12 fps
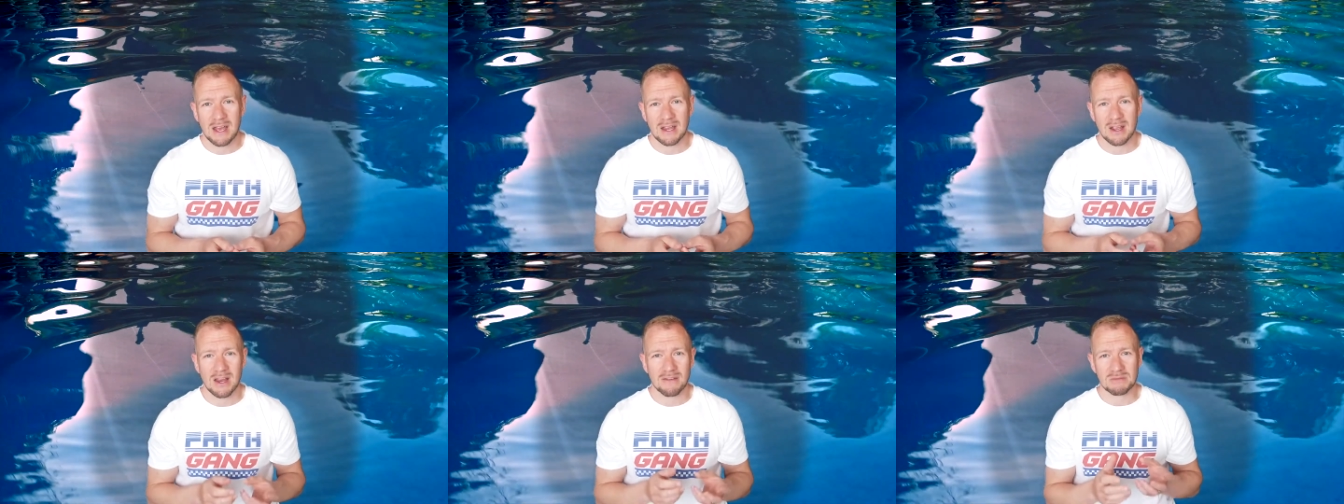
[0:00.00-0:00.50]
and
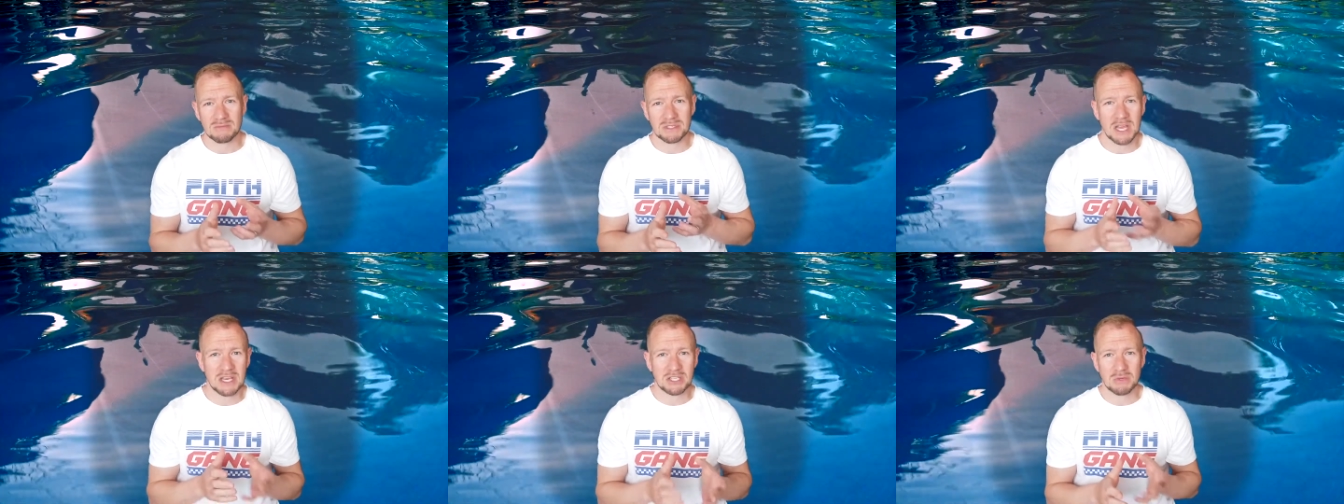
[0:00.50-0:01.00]
kind of some
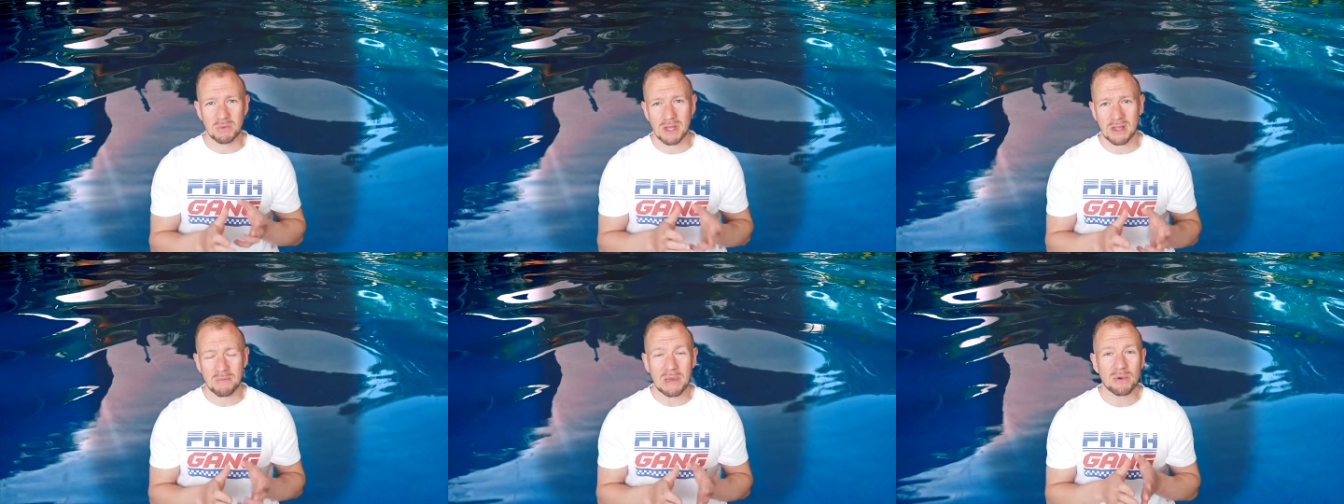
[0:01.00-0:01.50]
tension with
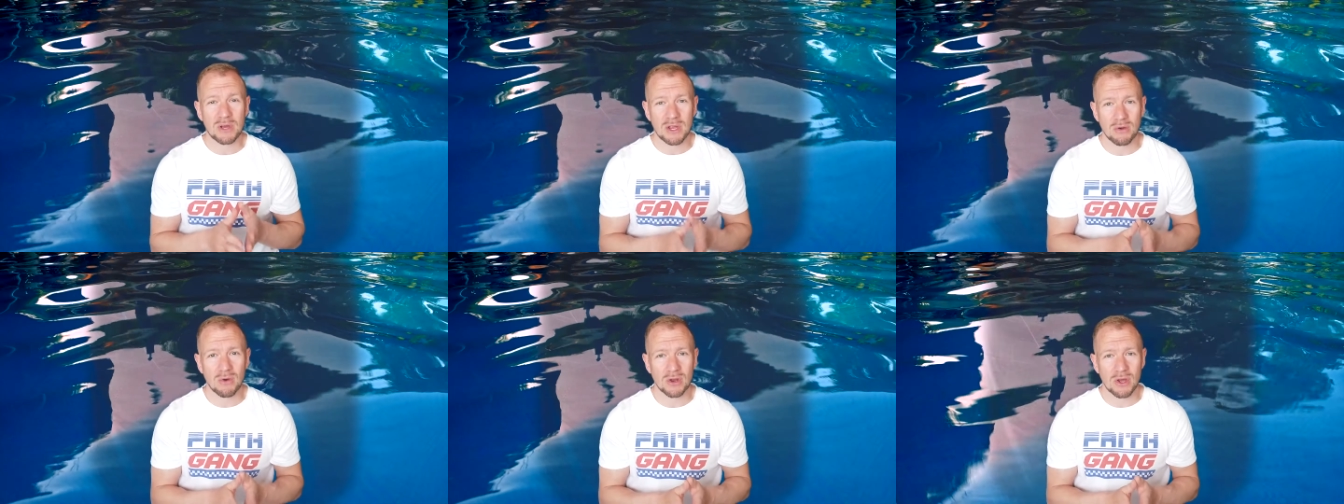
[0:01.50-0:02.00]
other people
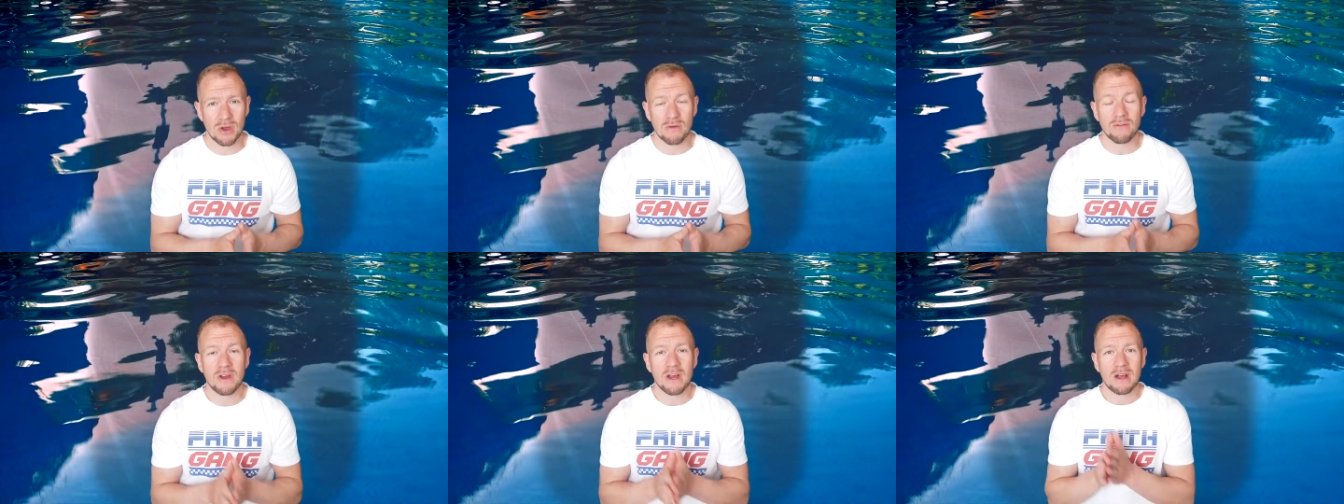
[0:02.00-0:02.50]
here on
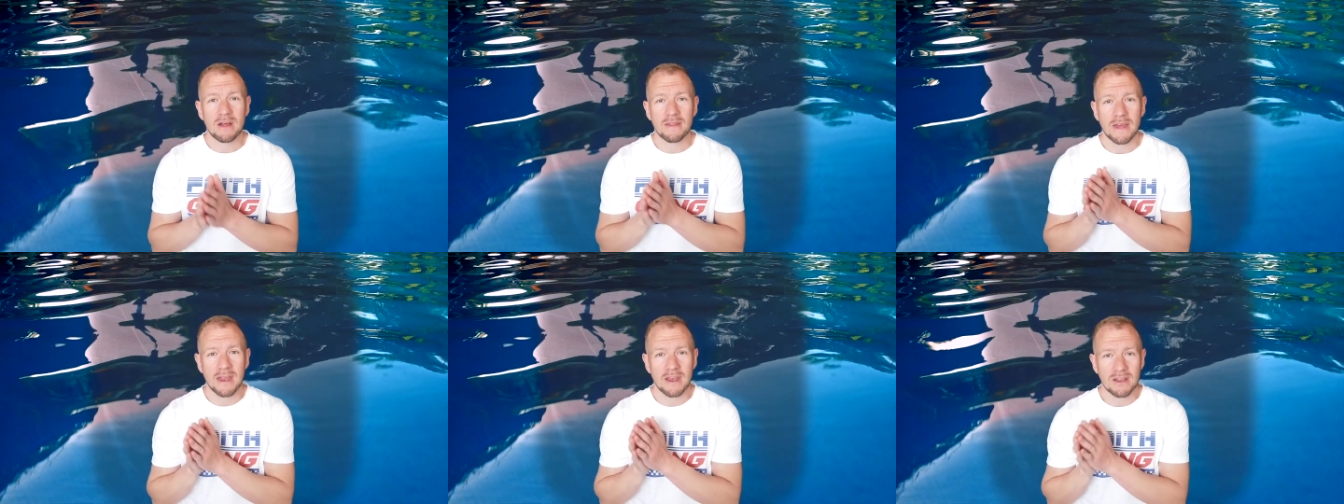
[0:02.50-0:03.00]
earth
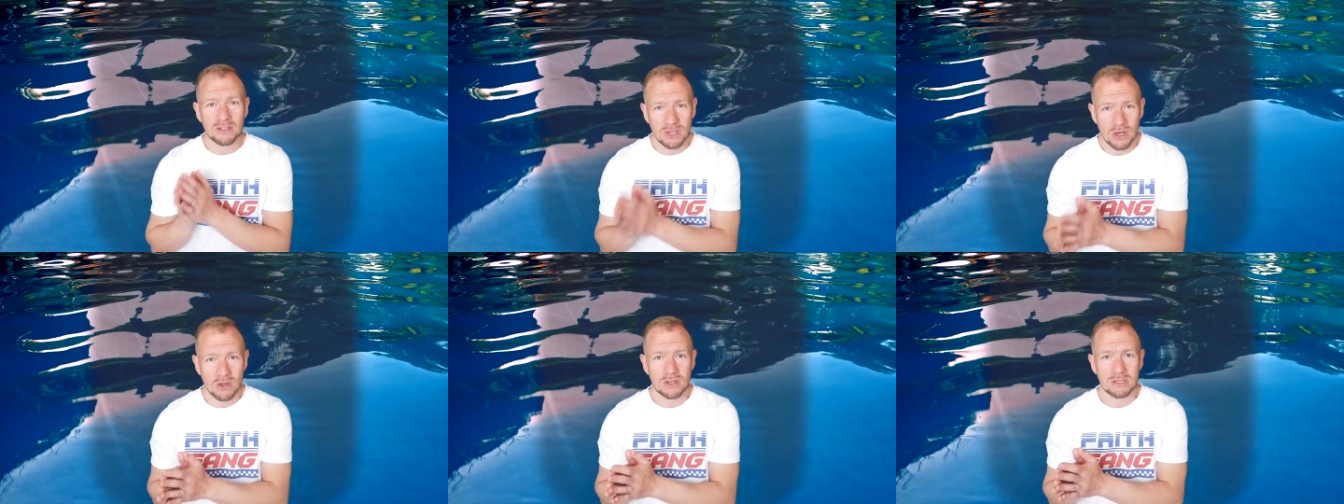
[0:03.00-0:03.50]
than an
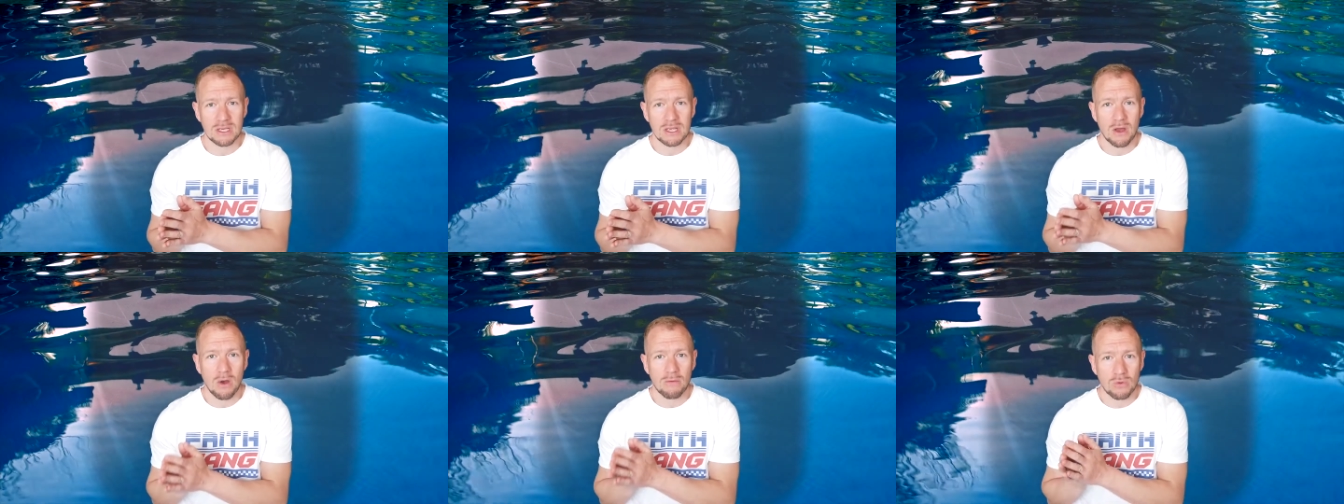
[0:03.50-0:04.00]
eternity
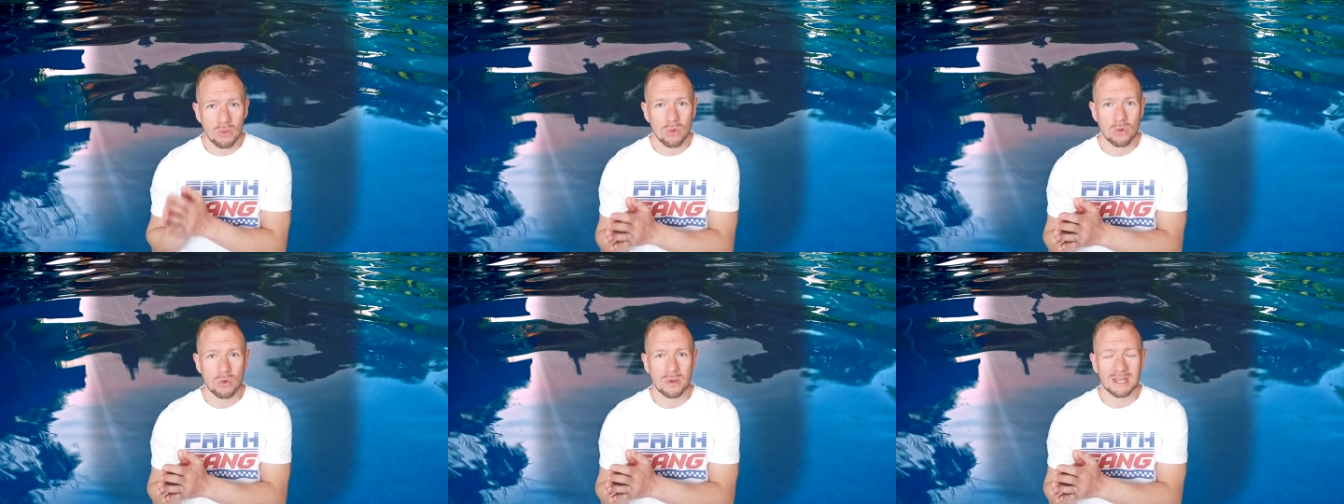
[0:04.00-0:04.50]
of
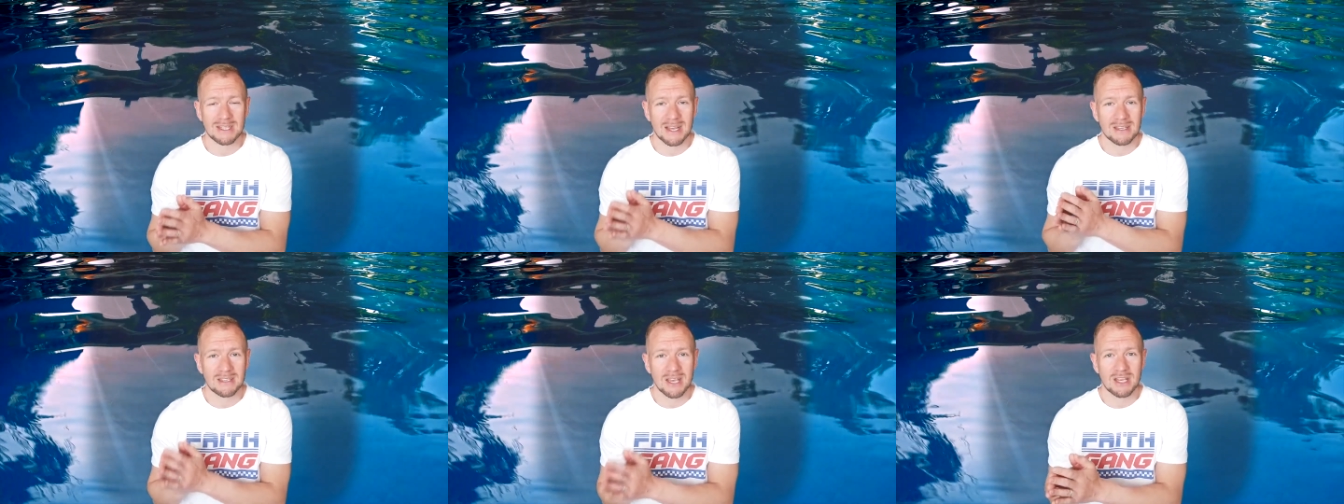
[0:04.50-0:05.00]
awkwardness
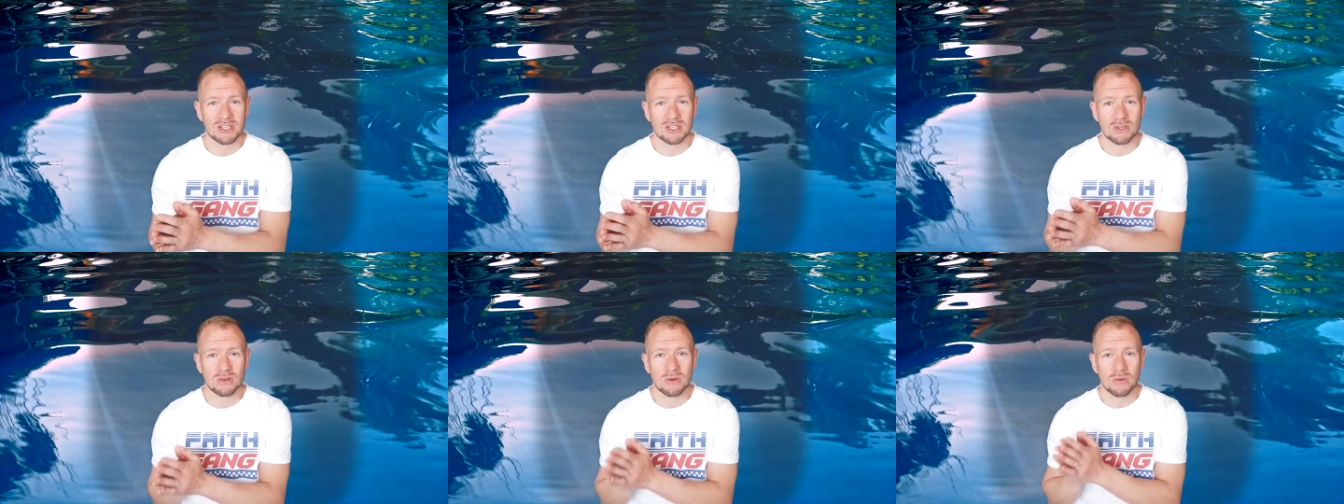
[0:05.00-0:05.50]
and
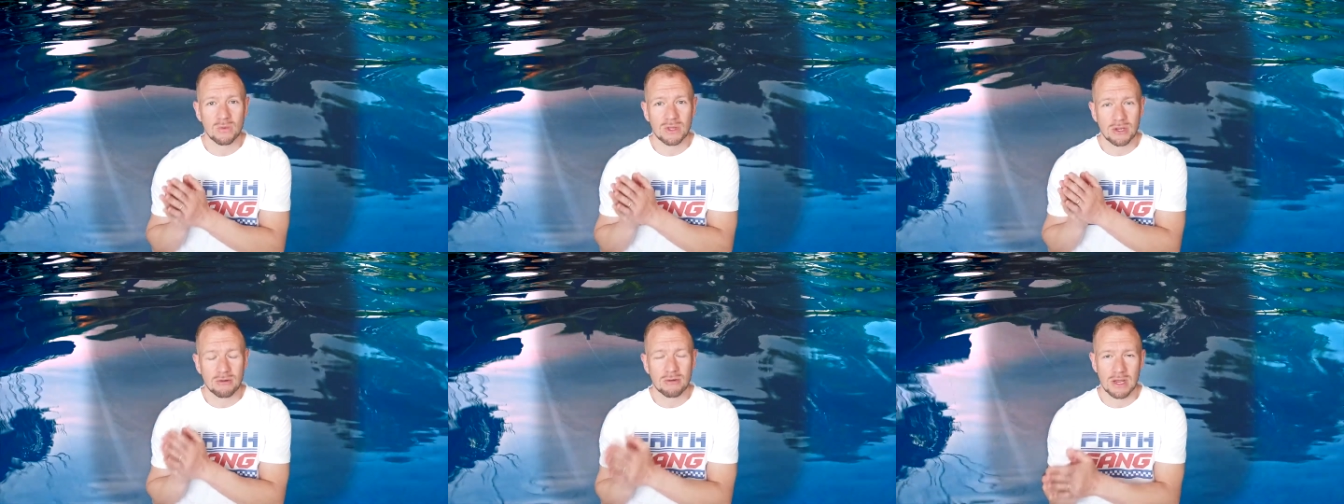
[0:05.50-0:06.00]
tension
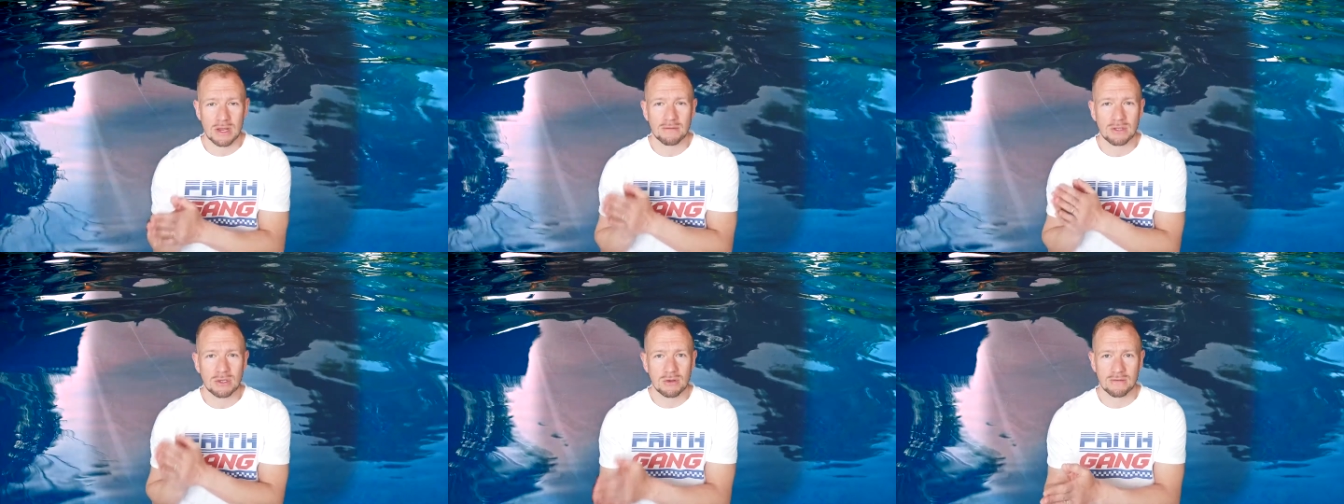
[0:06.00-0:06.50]
with the creator
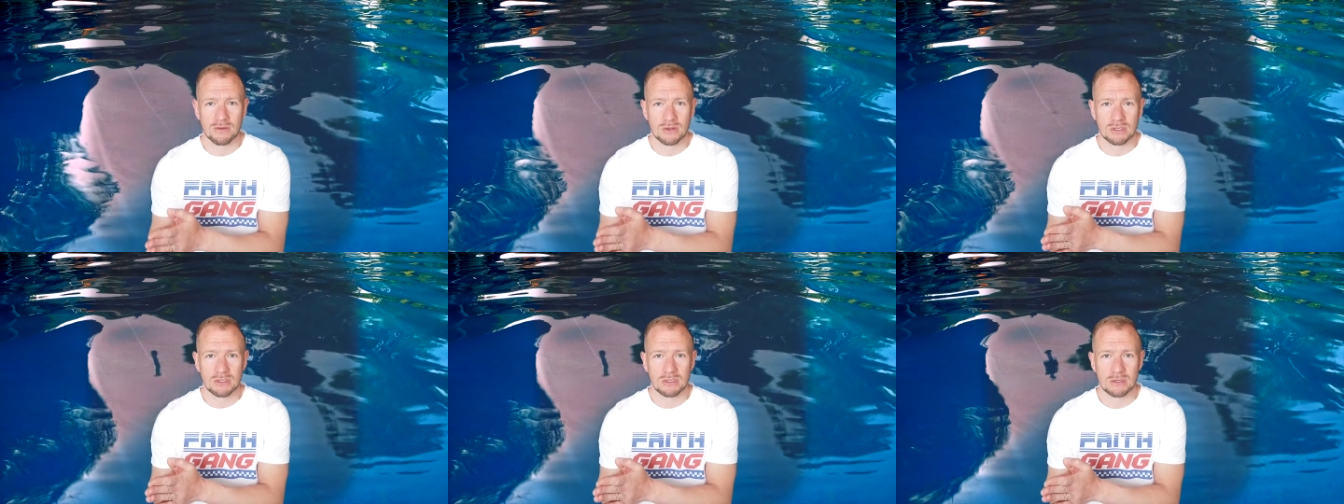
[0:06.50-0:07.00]
of the
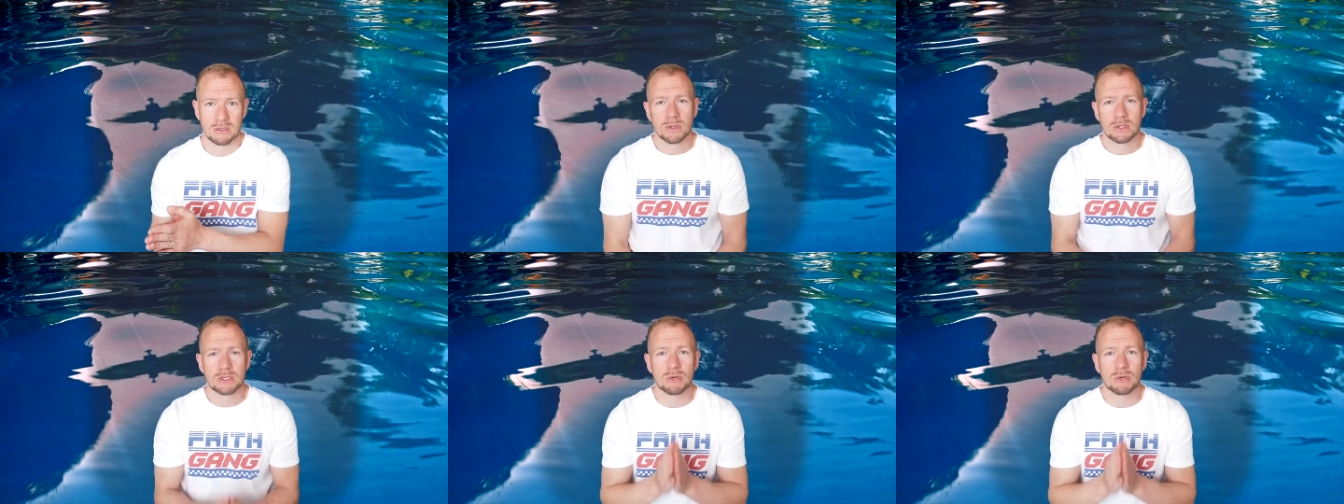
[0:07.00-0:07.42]
universe.